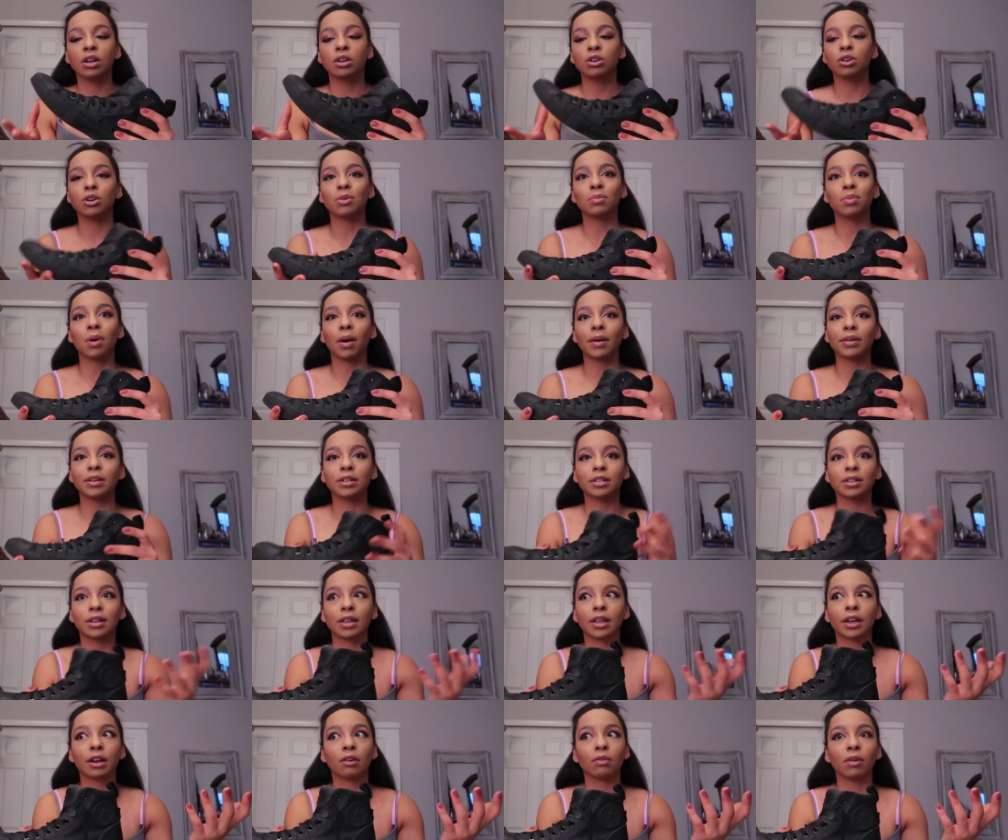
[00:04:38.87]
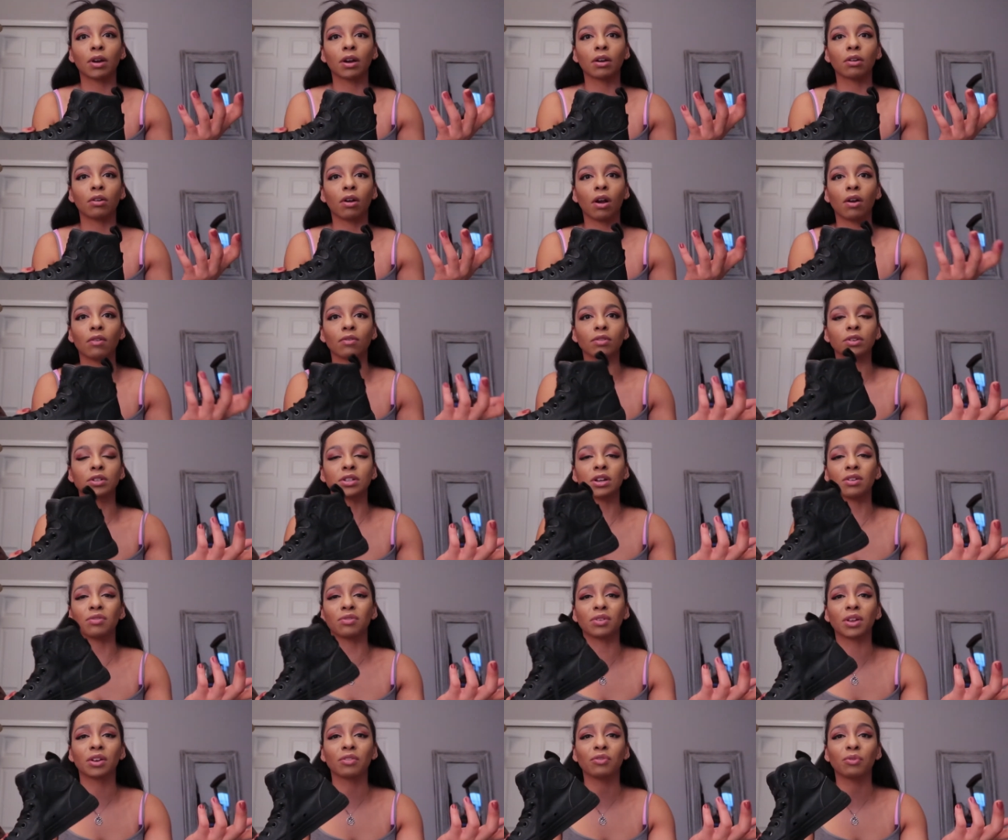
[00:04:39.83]
You can probably just get a regular Converse now
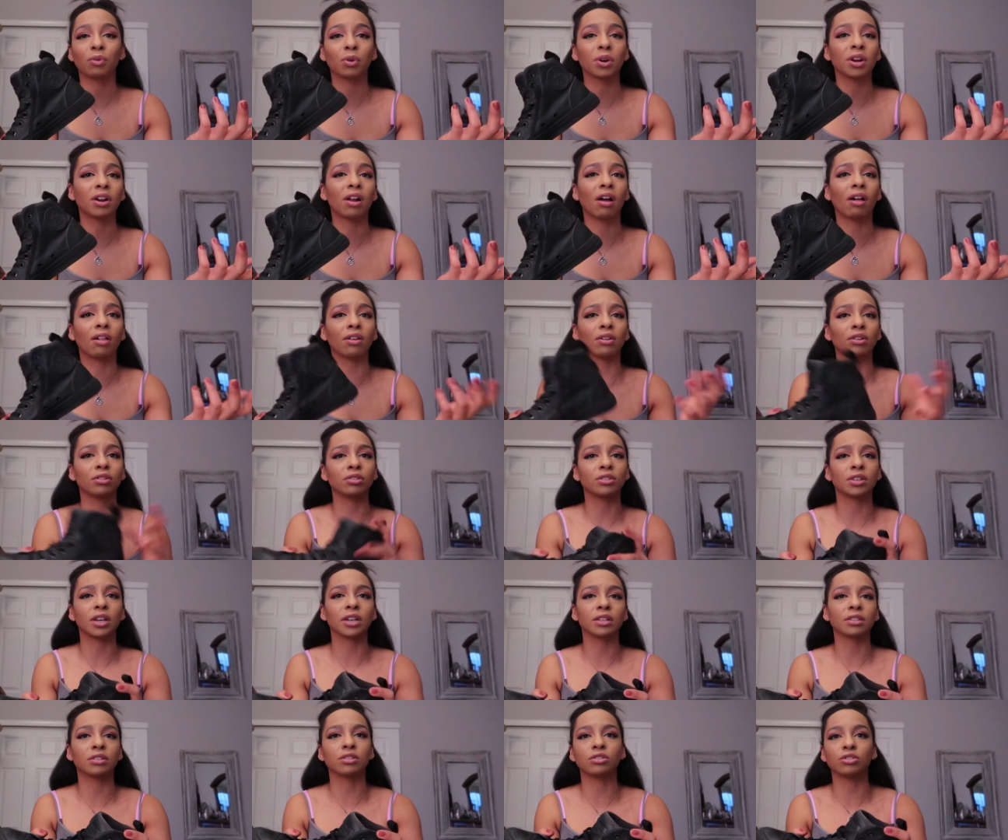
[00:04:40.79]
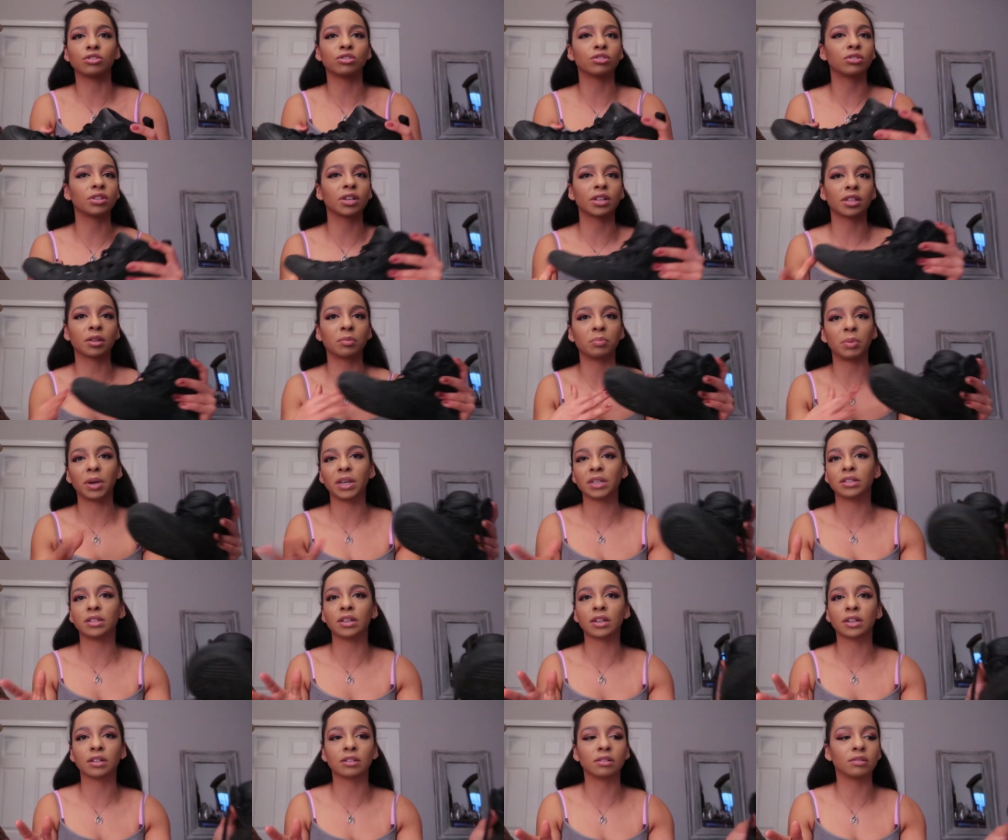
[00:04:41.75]
for $40, just the
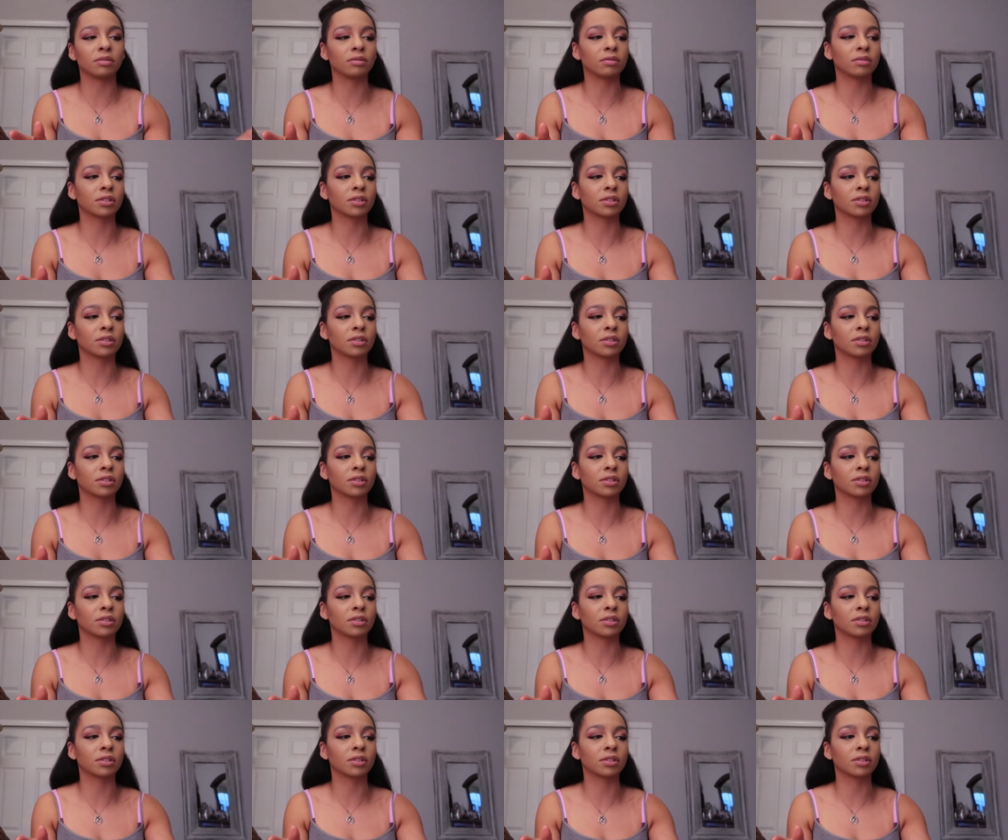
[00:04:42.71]
basic